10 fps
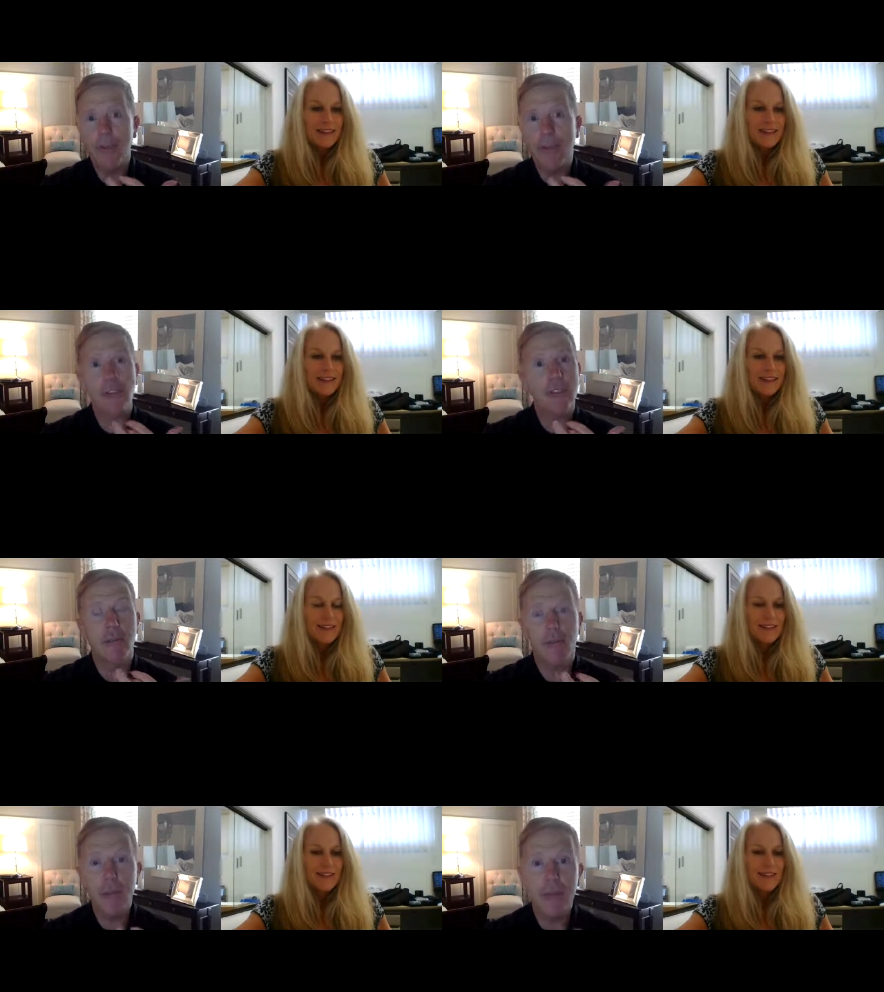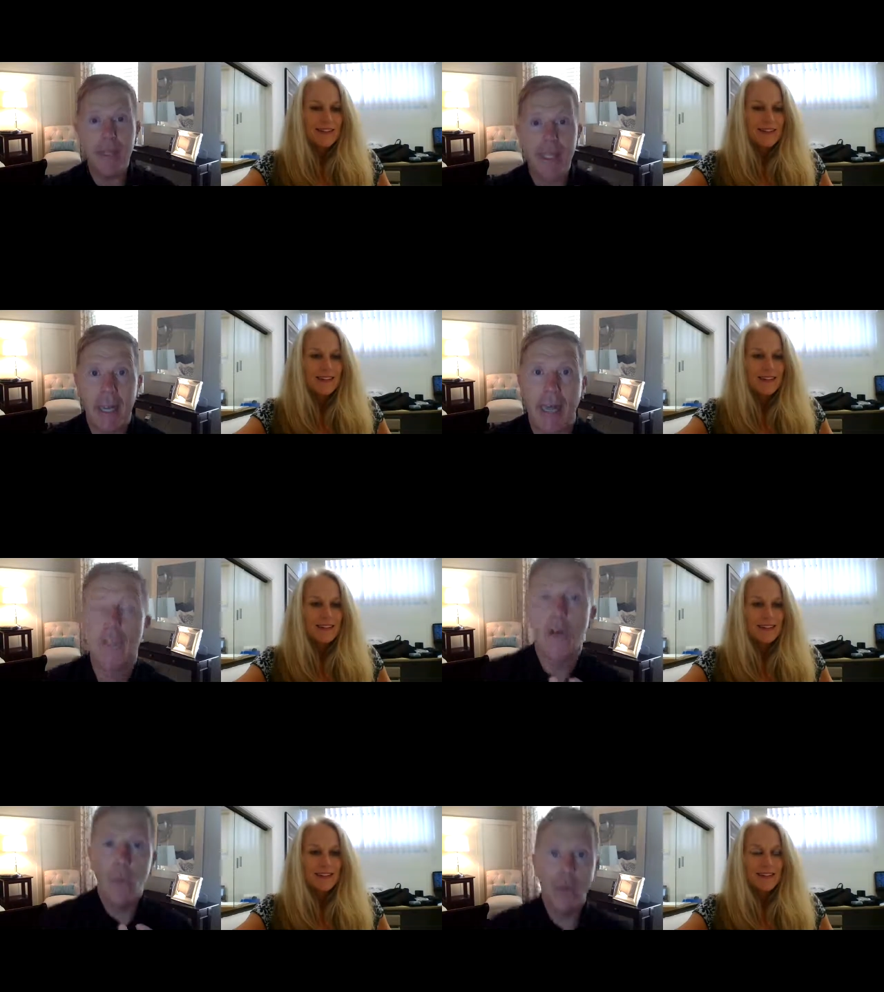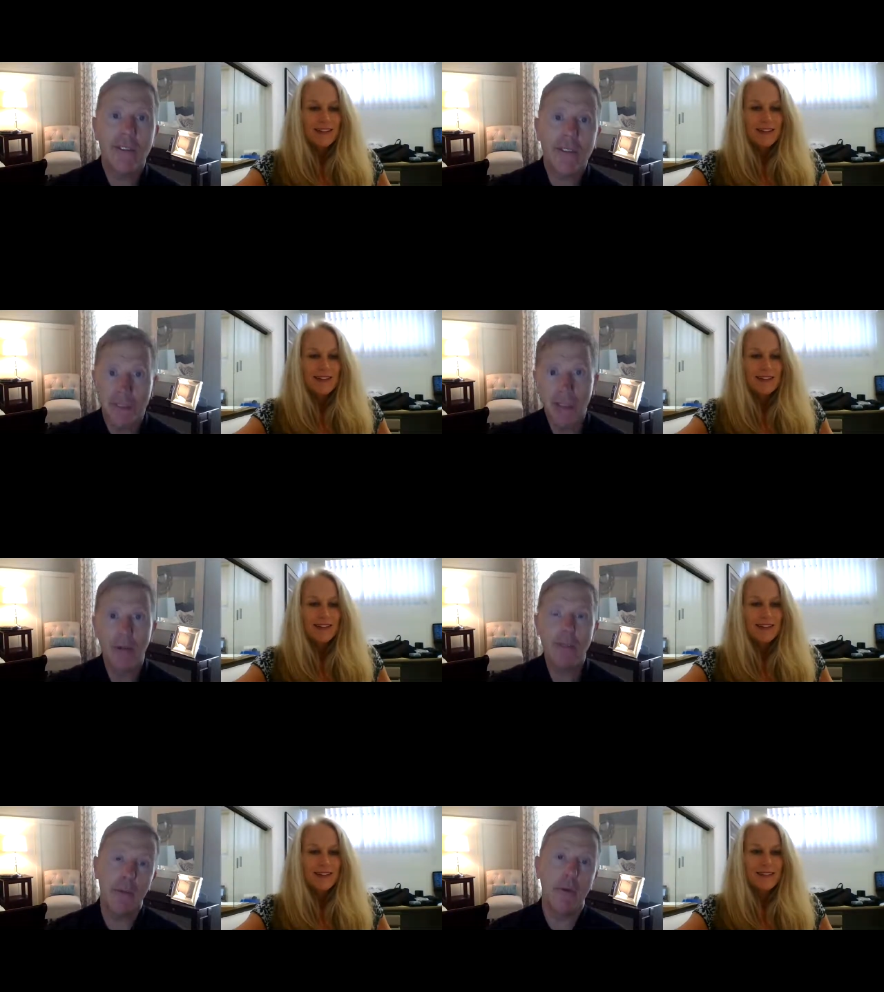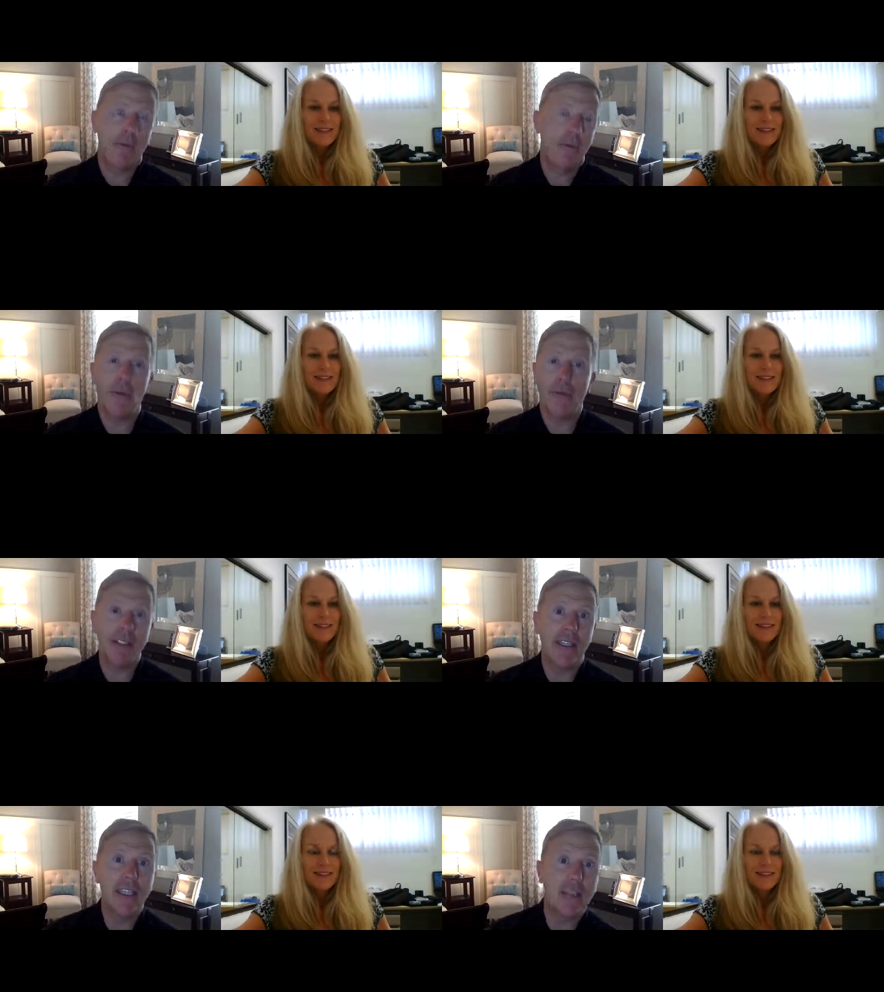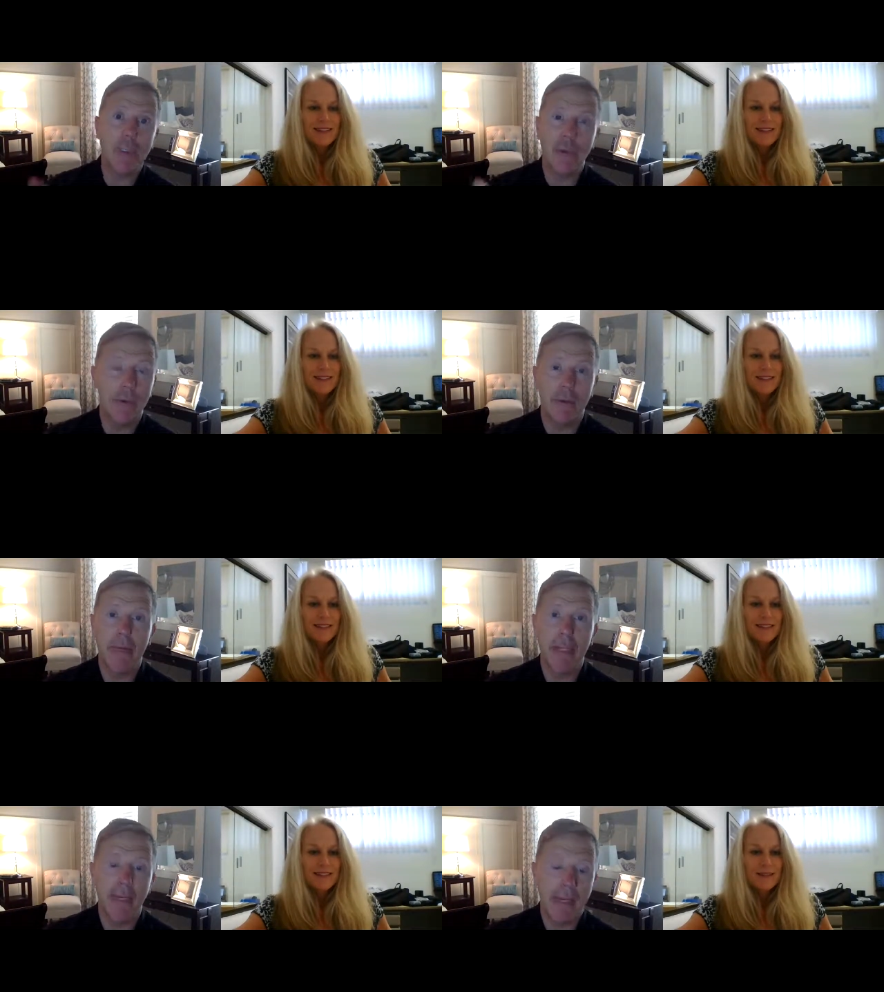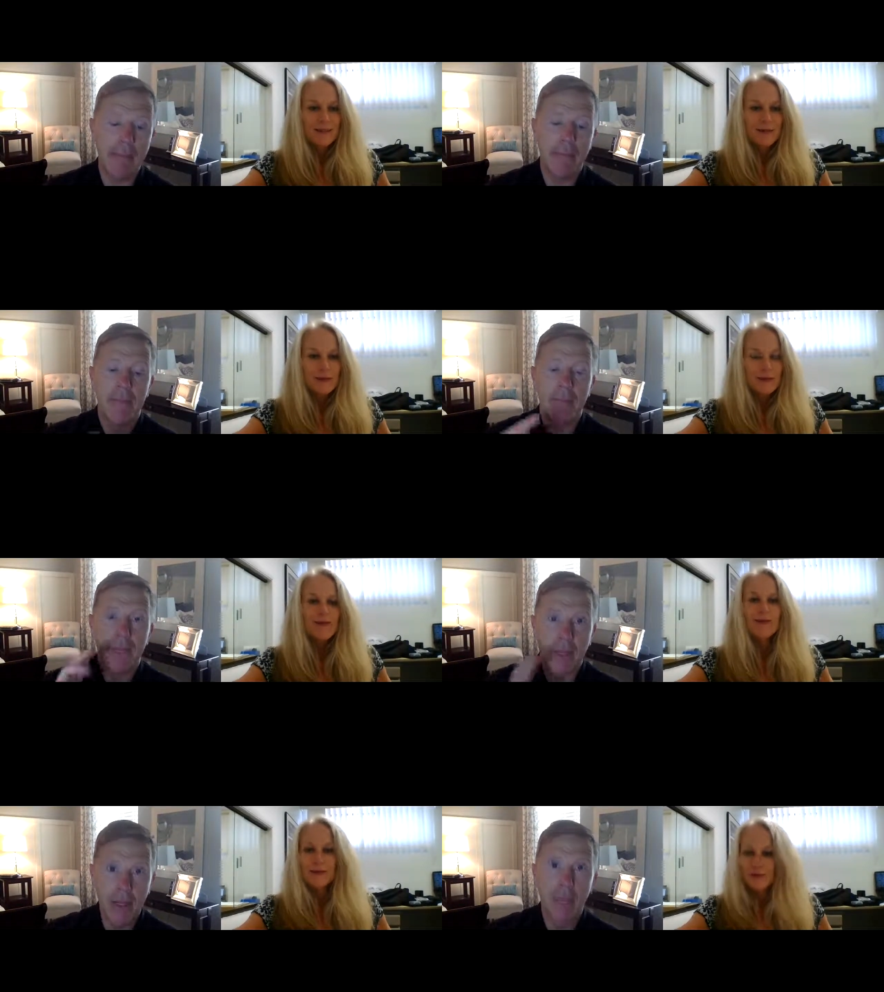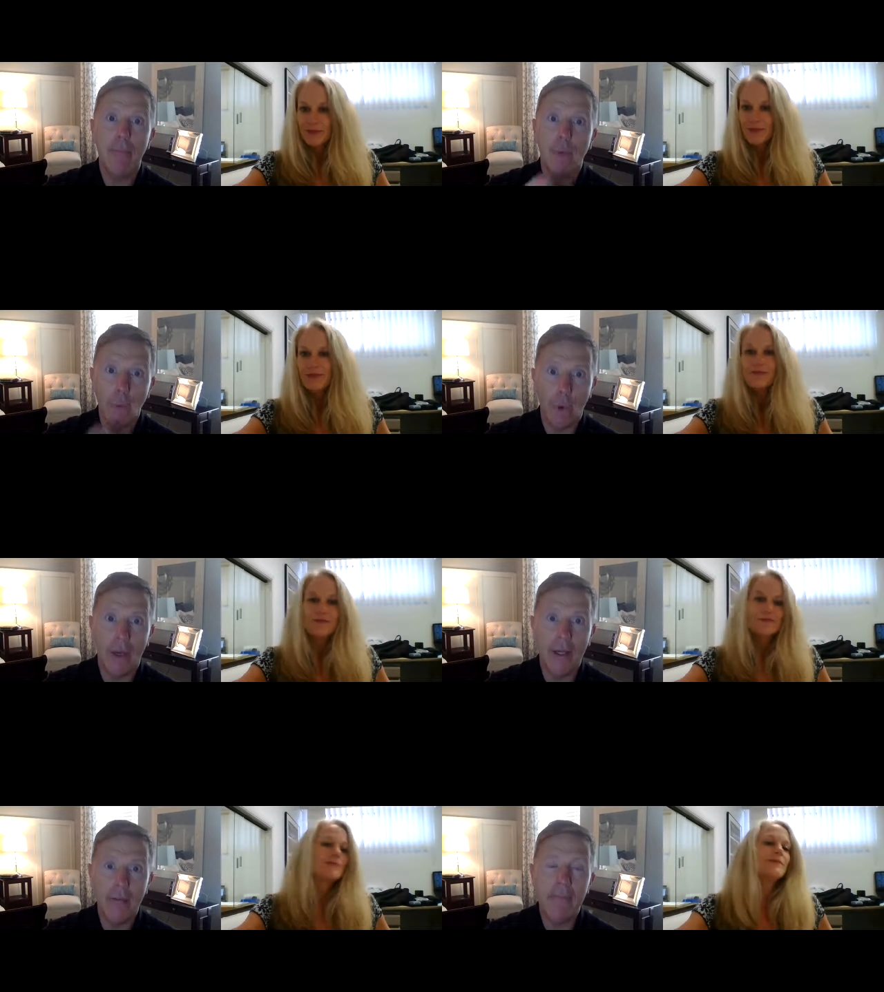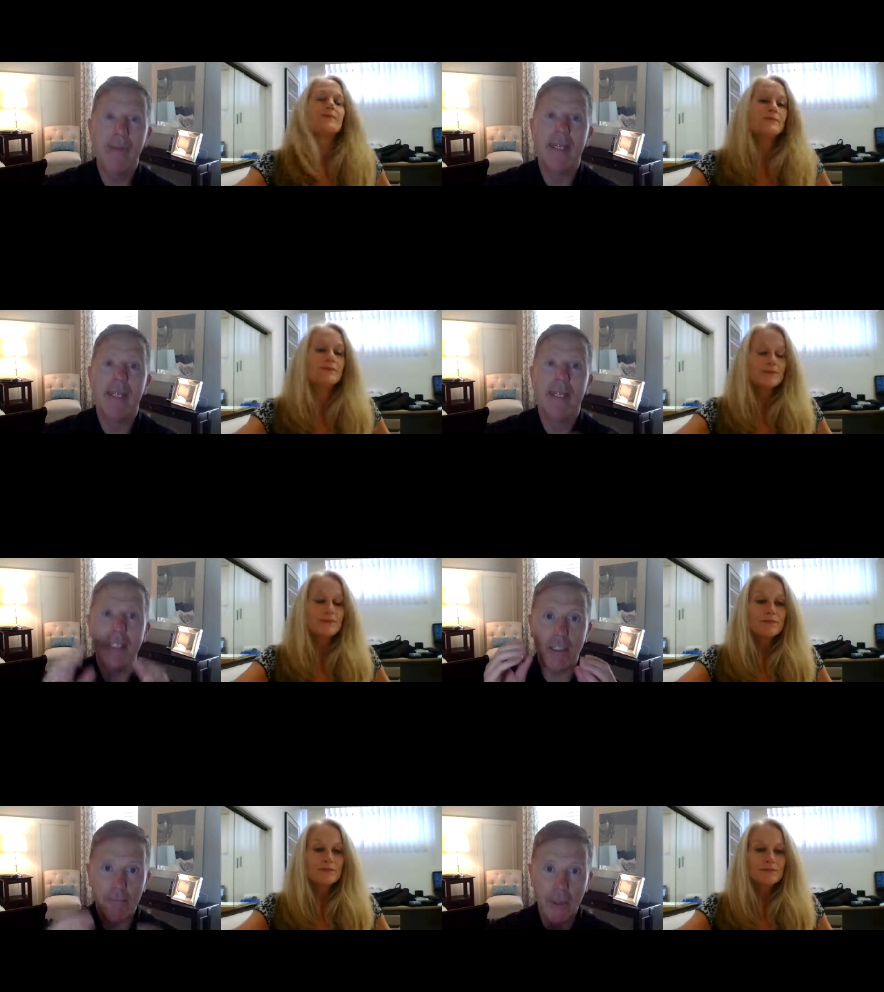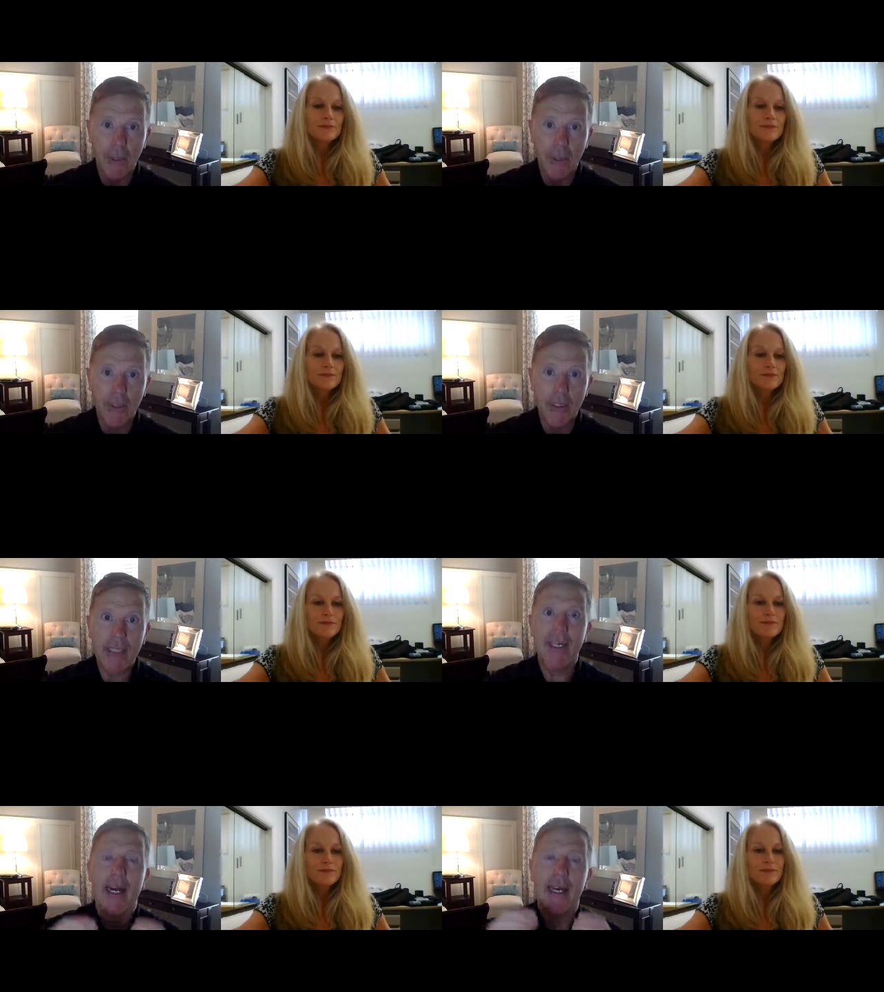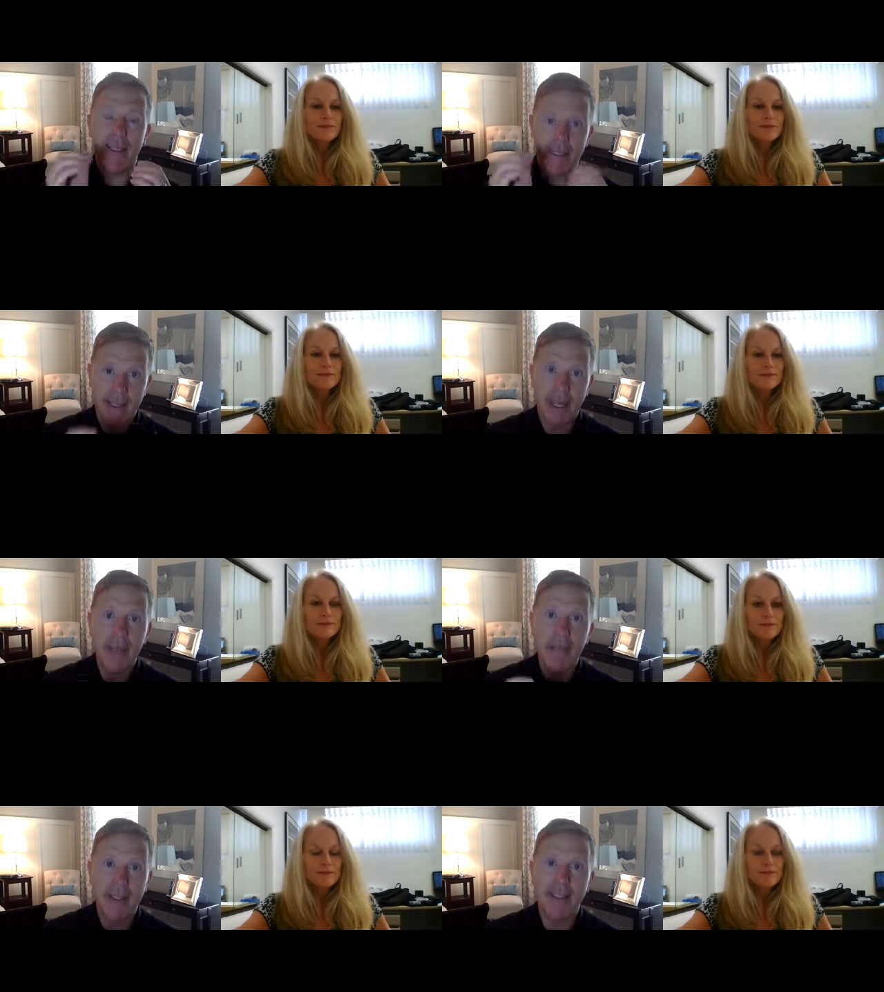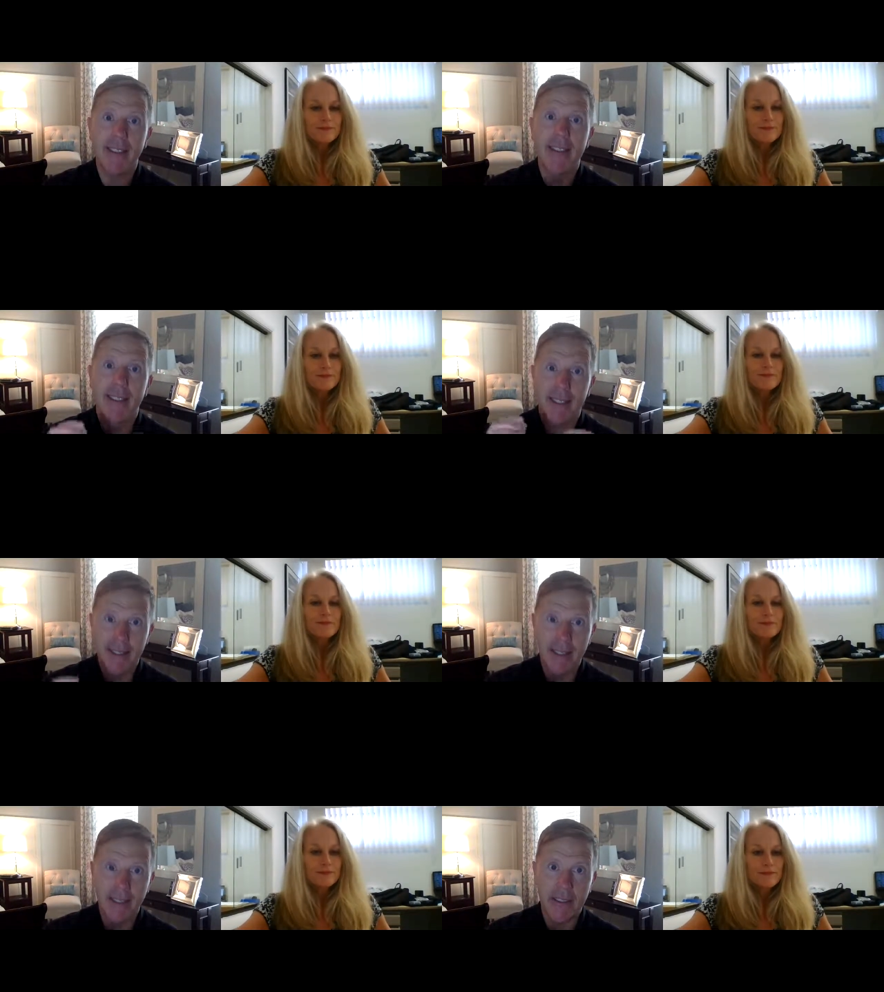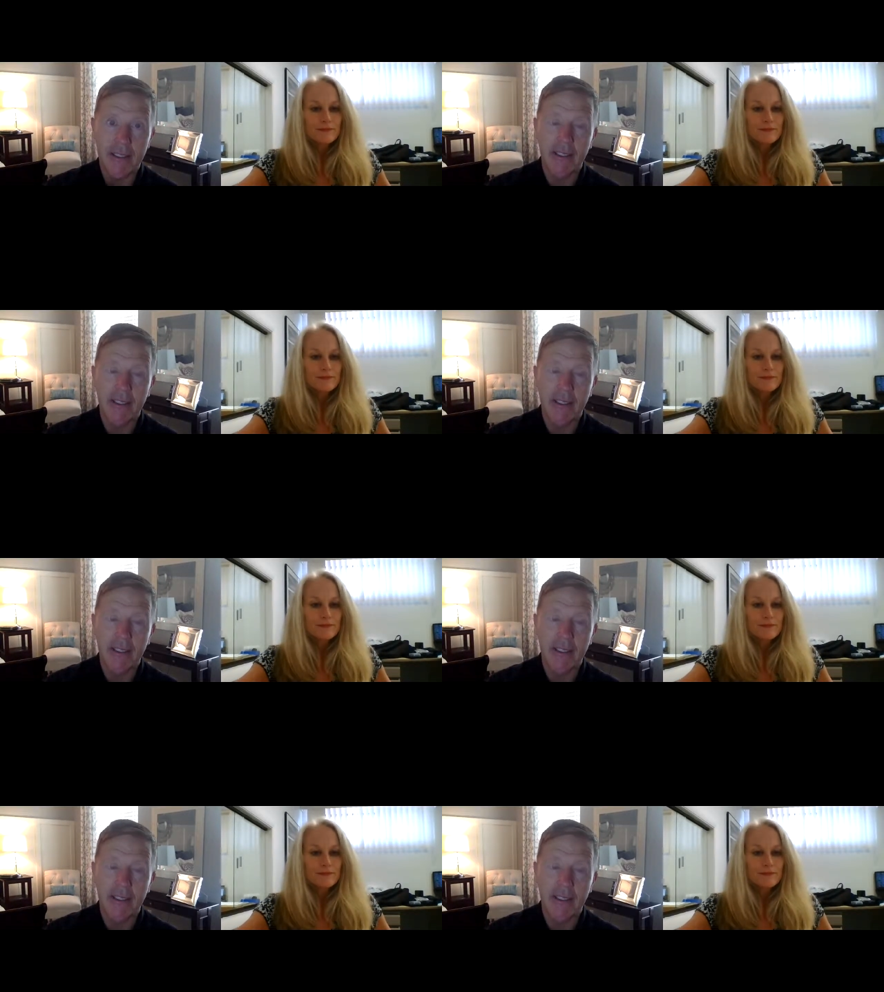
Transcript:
Speaker 1: things, because I frequently get asked, what's, you know, what's the most important things I need to be doing with my time? Number one is building a segmented list.